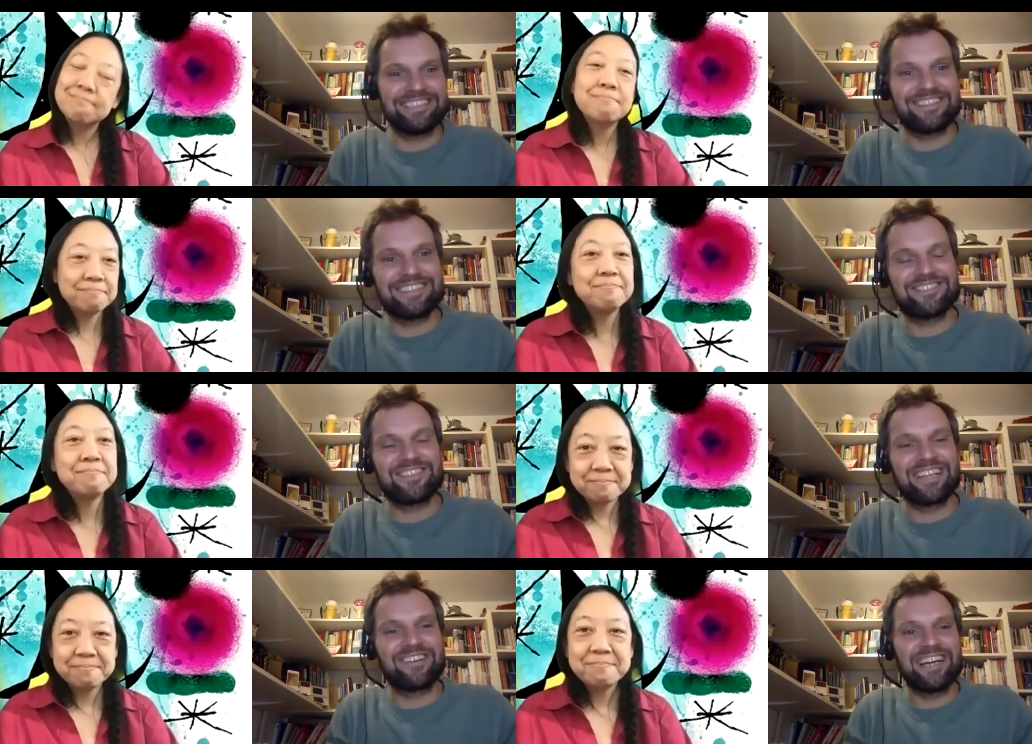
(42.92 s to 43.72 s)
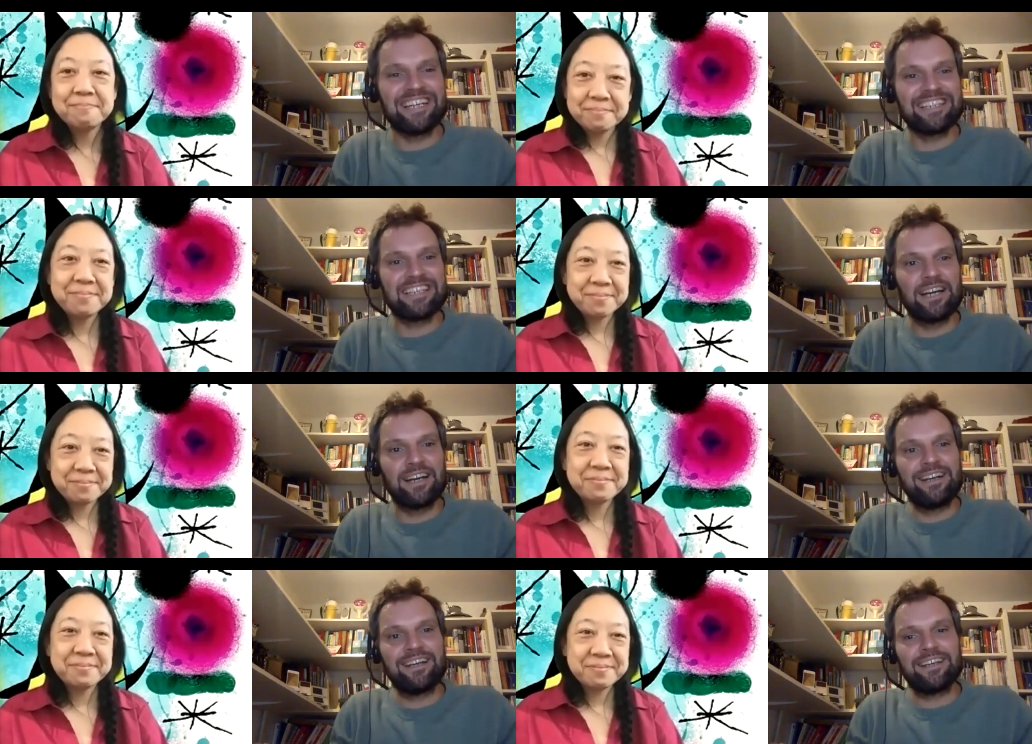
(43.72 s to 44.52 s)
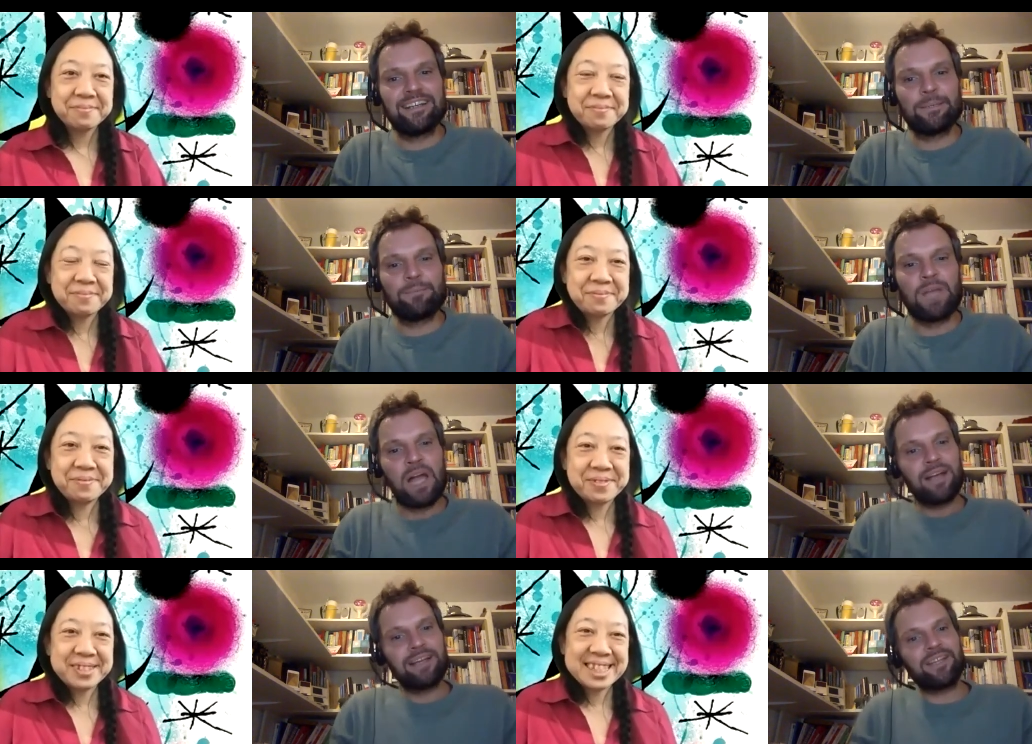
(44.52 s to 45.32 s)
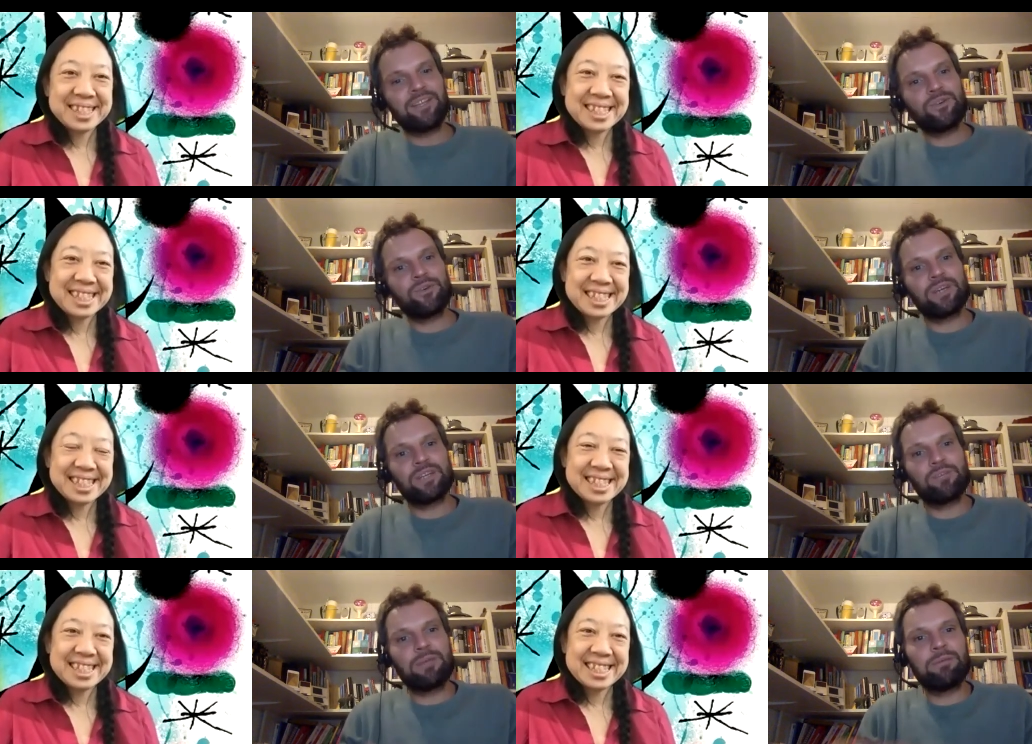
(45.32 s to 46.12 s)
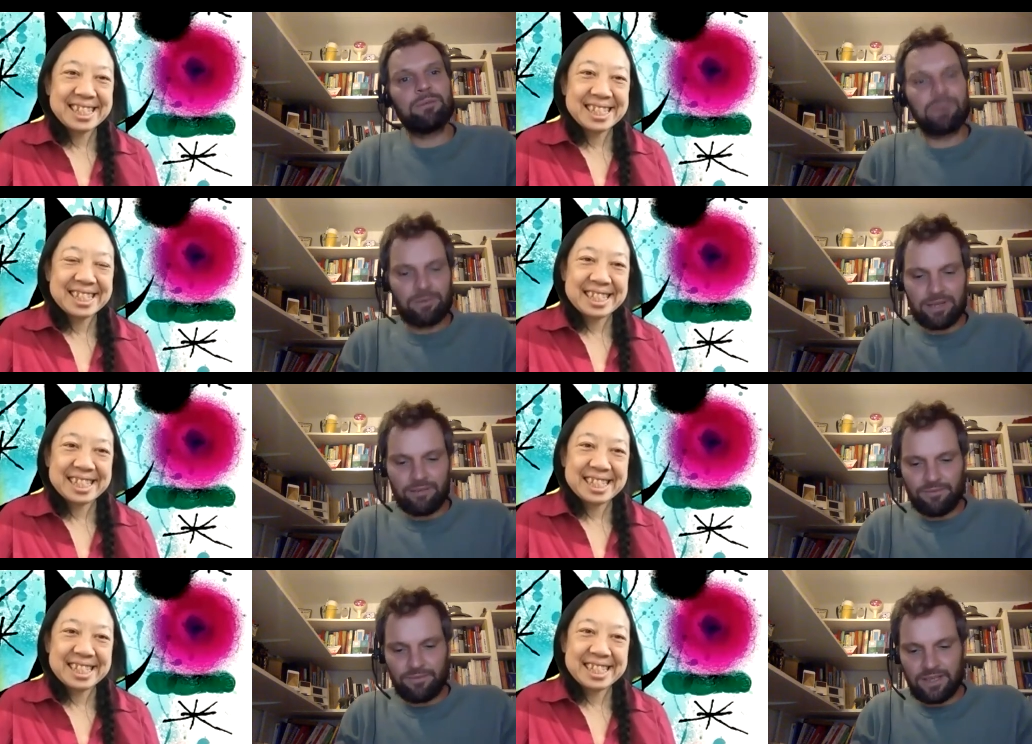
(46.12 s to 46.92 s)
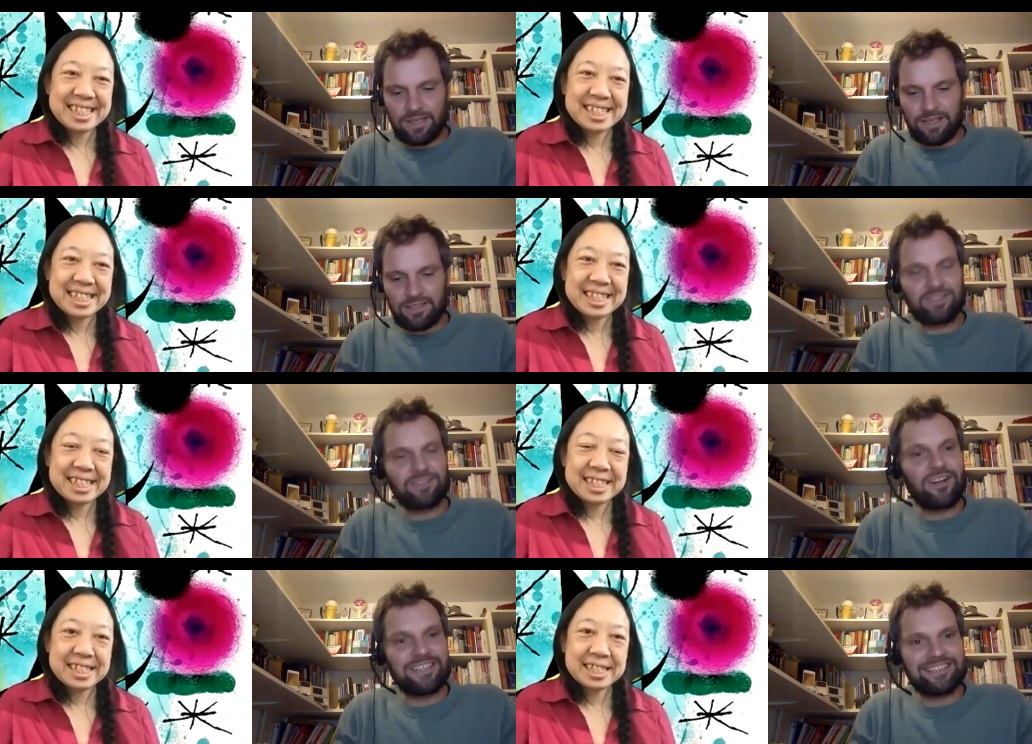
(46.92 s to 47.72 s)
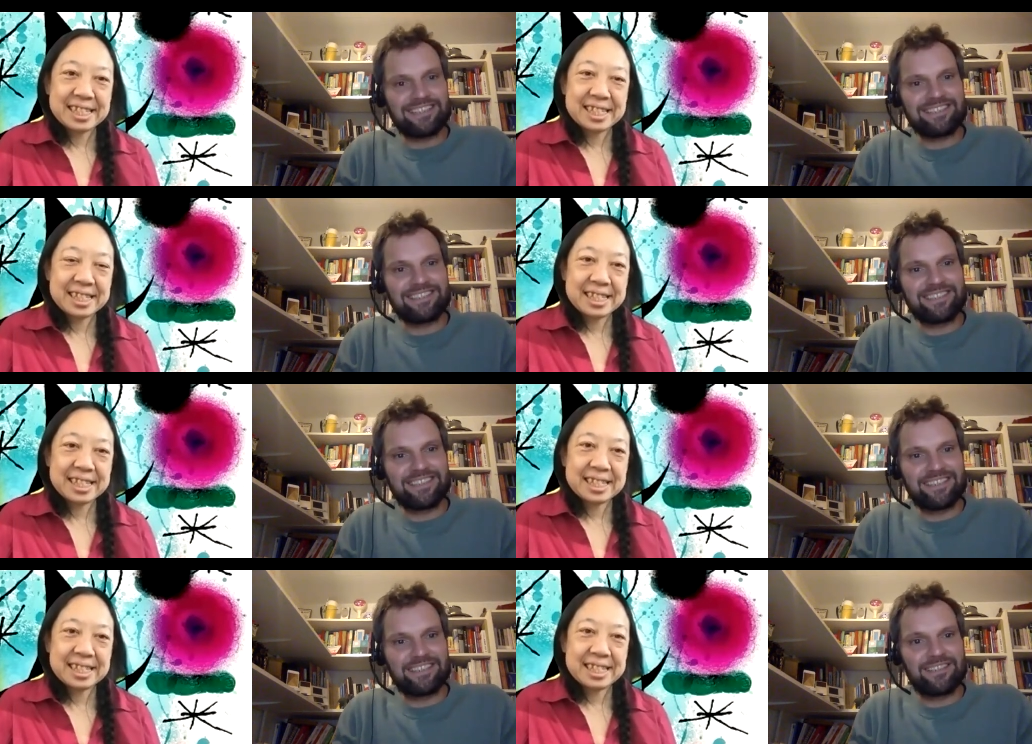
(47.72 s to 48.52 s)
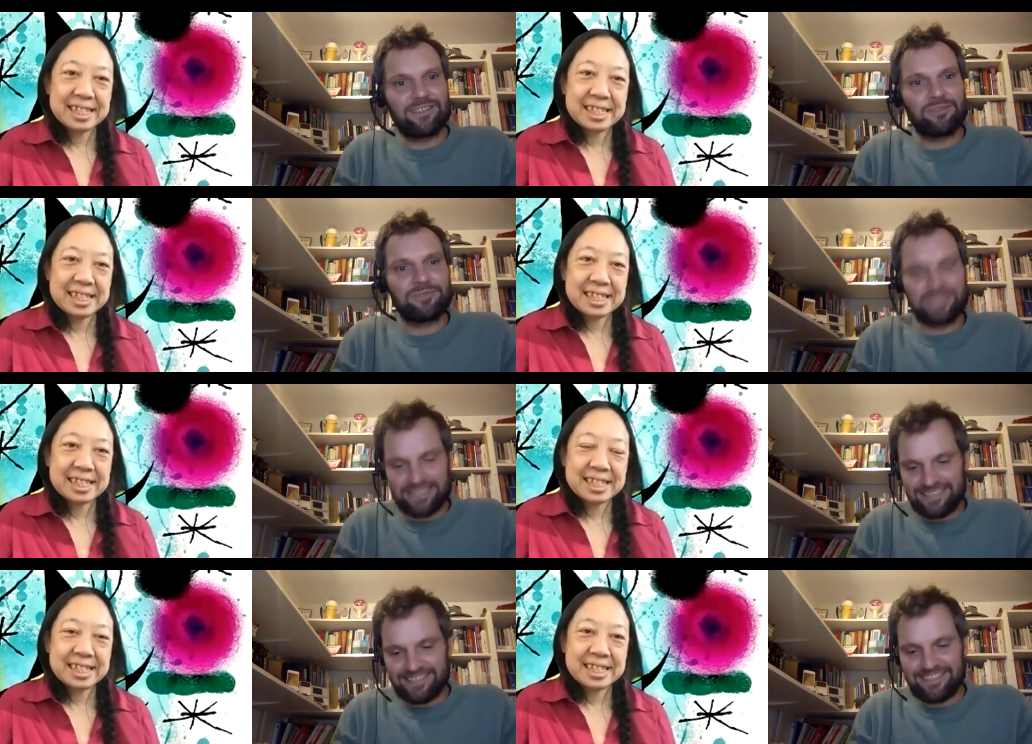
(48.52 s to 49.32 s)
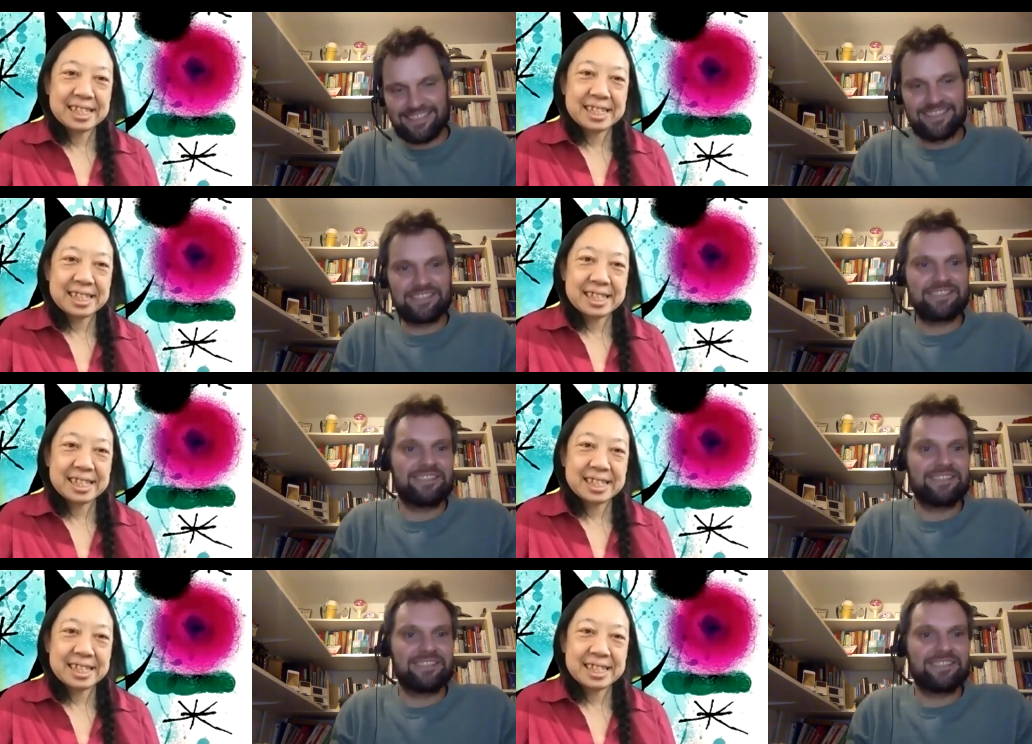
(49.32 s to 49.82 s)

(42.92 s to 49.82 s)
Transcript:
Speaker 1: so that's really great. And um, can you can you maybe by way of uh, starting this uh, conversation uh,